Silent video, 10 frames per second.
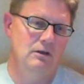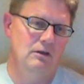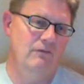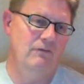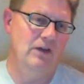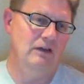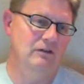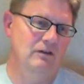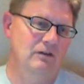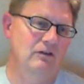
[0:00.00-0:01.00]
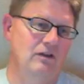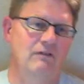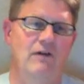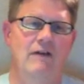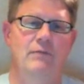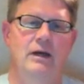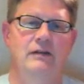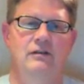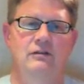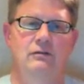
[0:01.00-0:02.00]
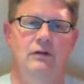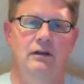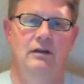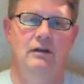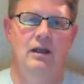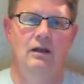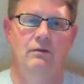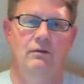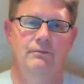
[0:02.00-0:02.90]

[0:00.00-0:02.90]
a face that is a 5 by 6 rectangle.